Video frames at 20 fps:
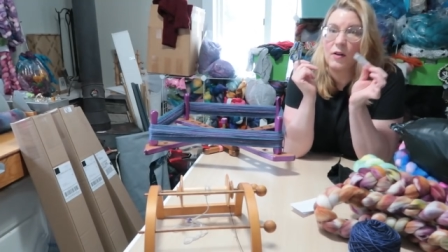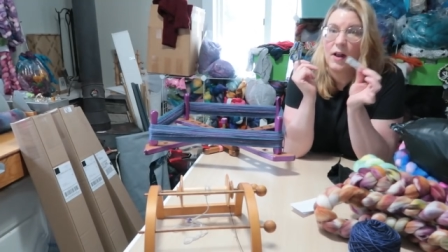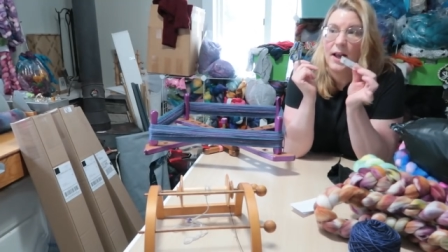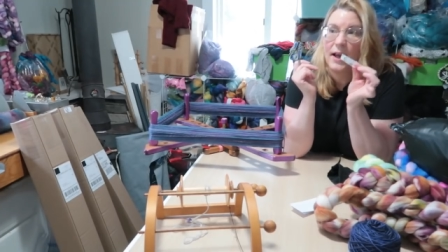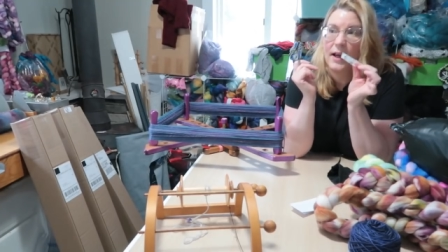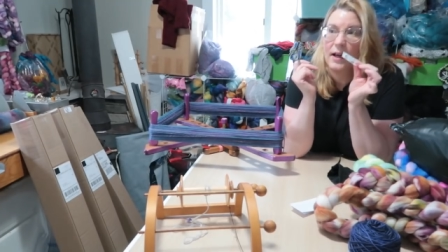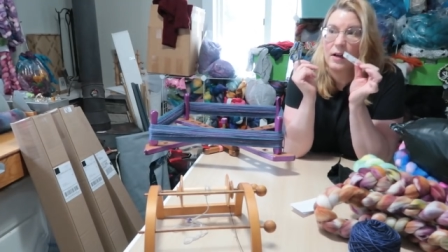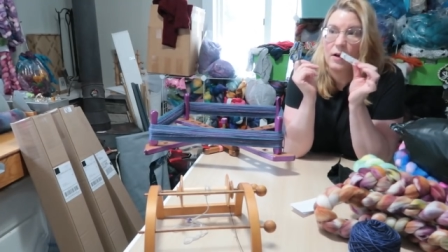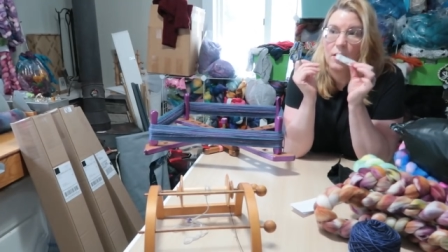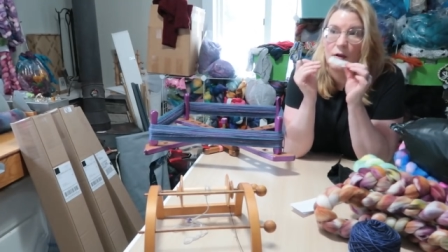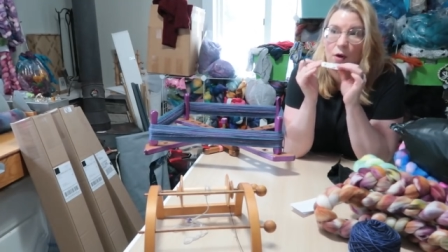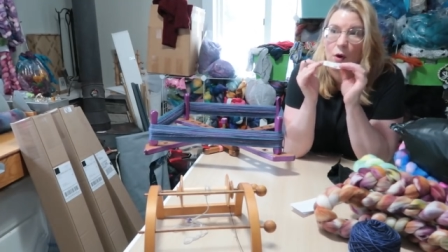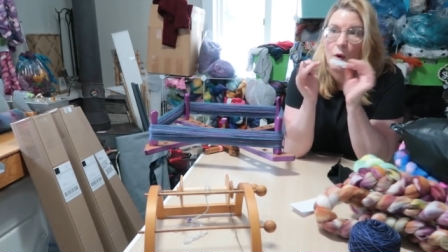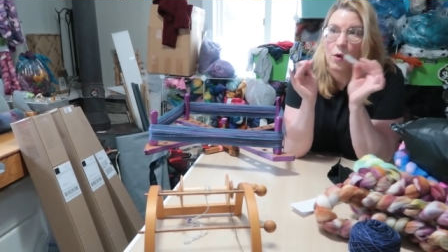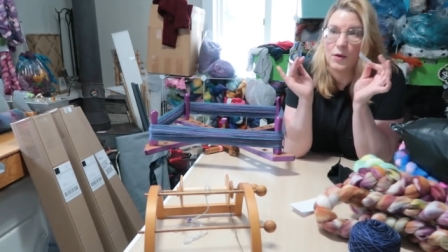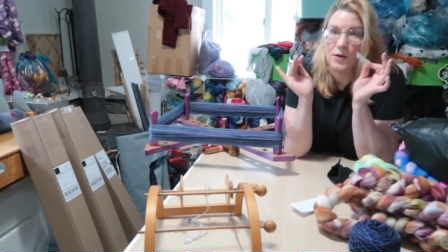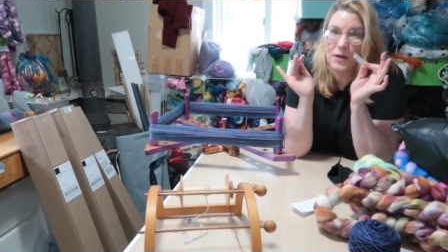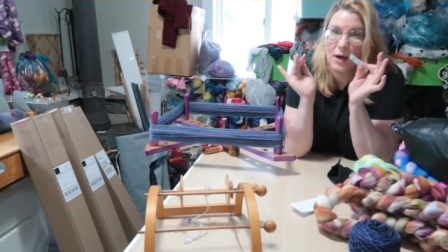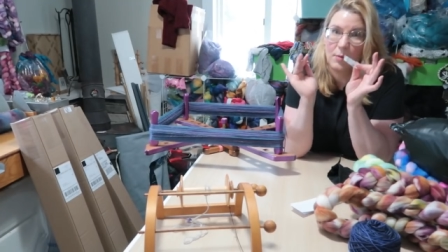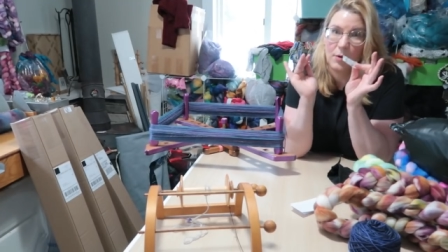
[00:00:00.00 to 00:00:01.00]
like the
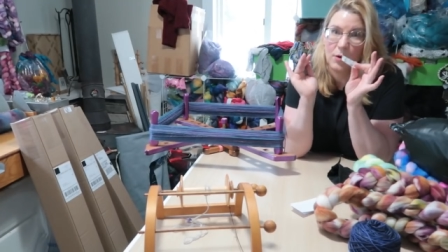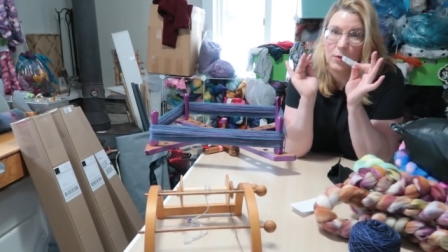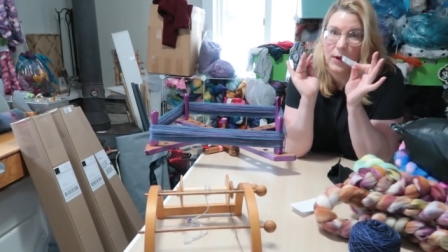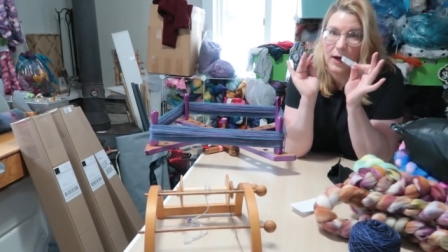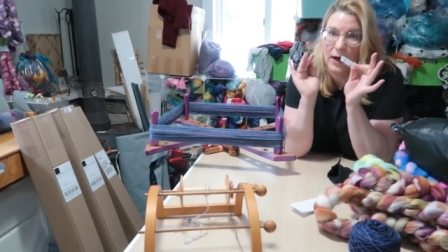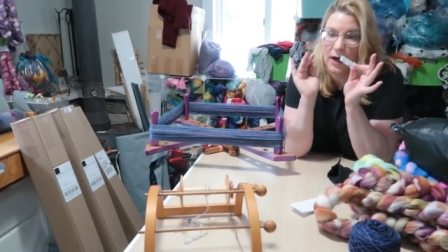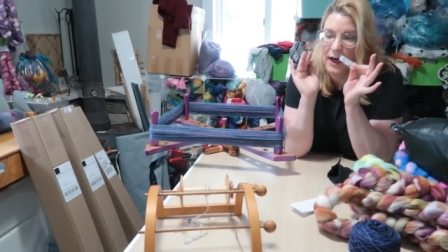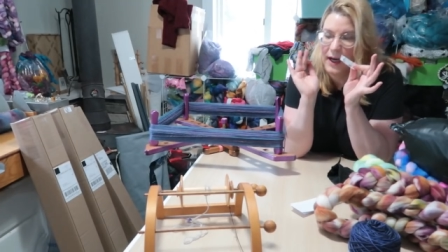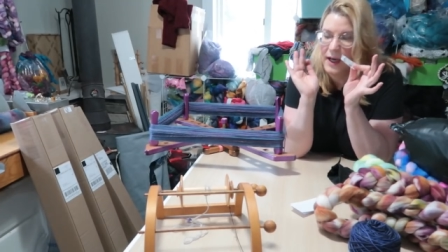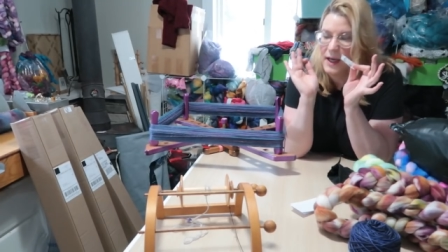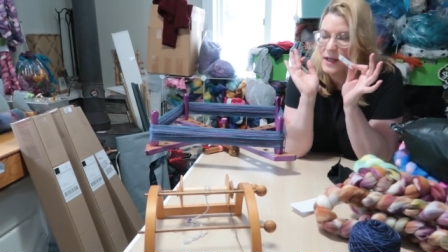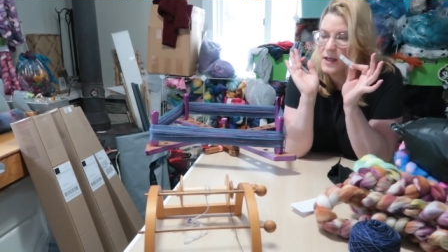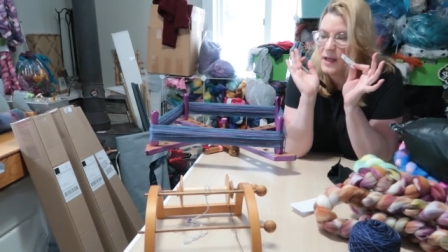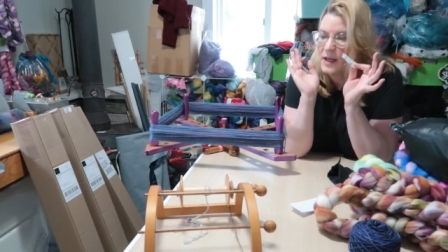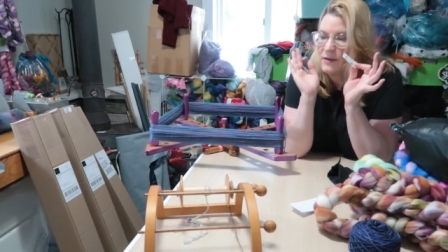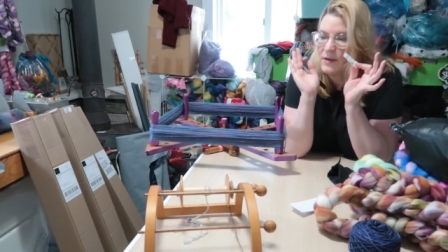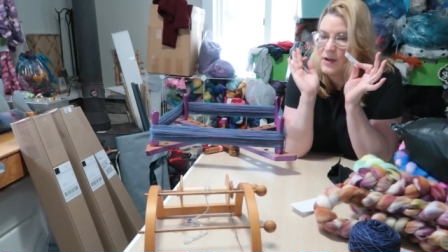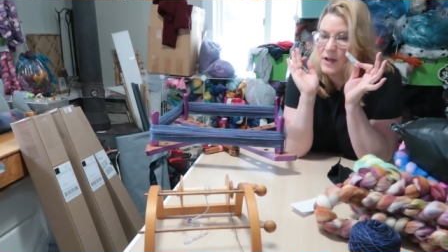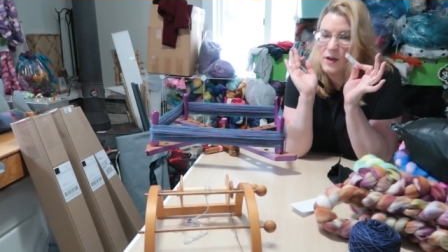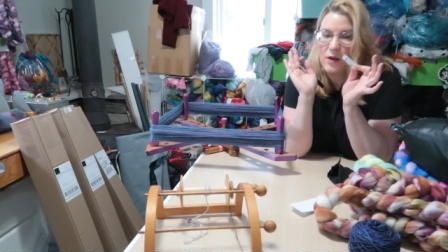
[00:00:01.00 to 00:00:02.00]
whole time you're wearing it,
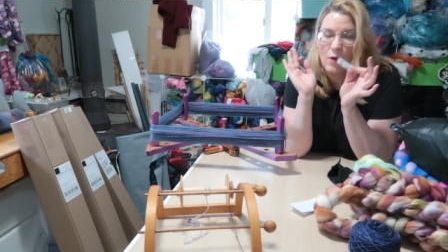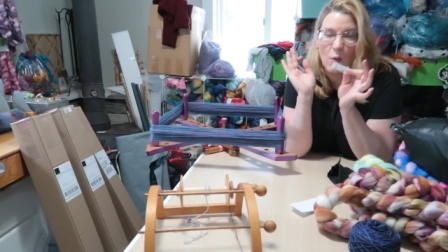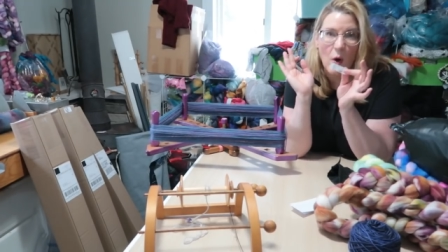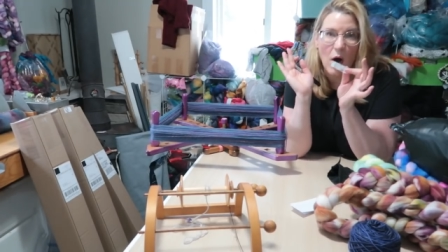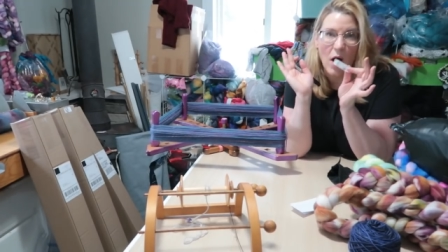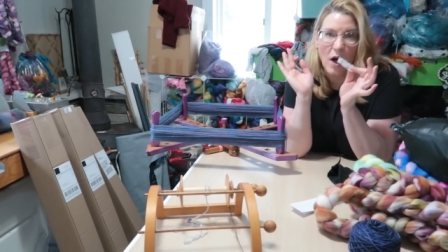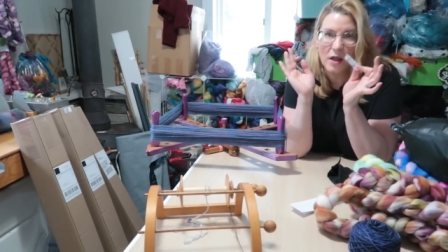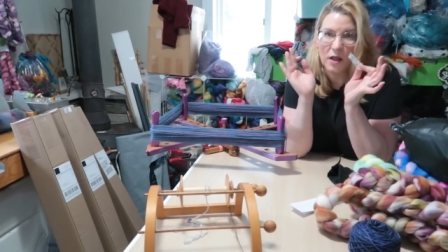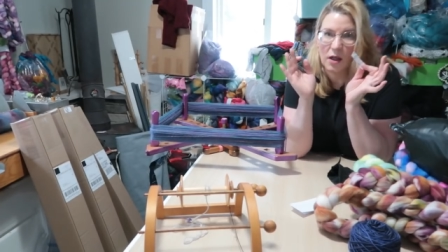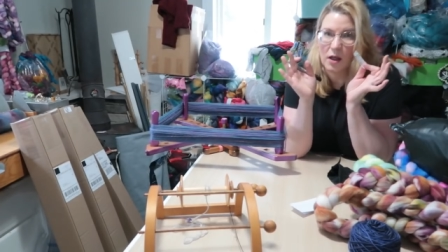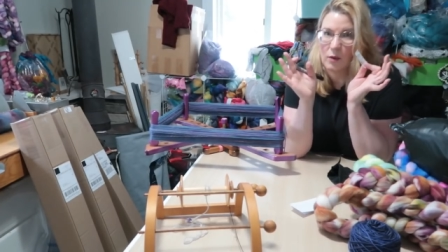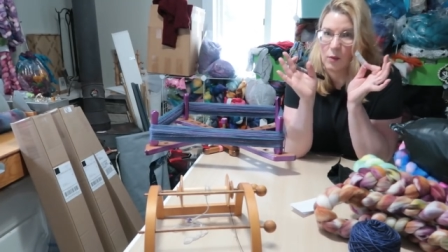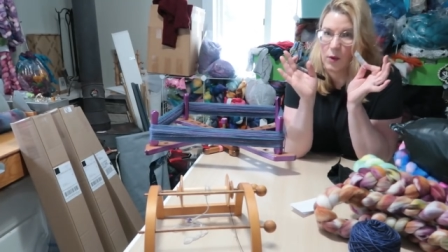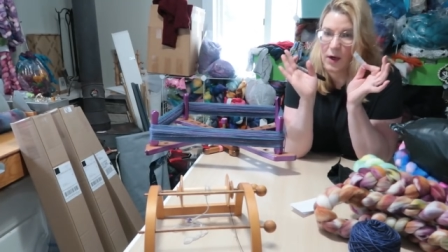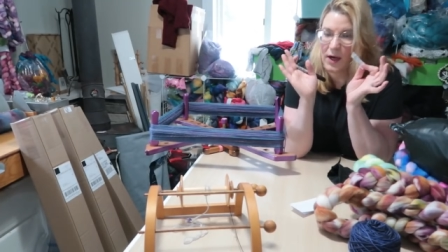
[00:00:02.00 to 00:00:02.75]
even in the water or